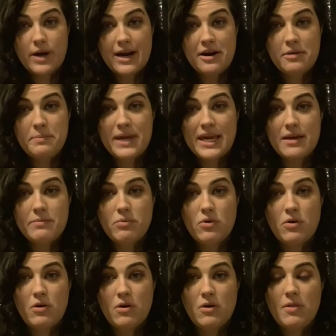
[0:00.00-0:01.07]
rare
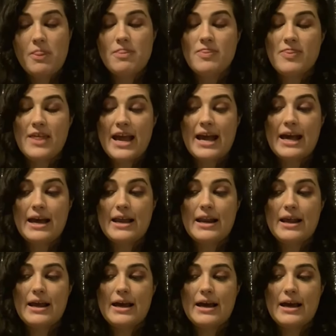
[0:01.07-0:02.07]
people that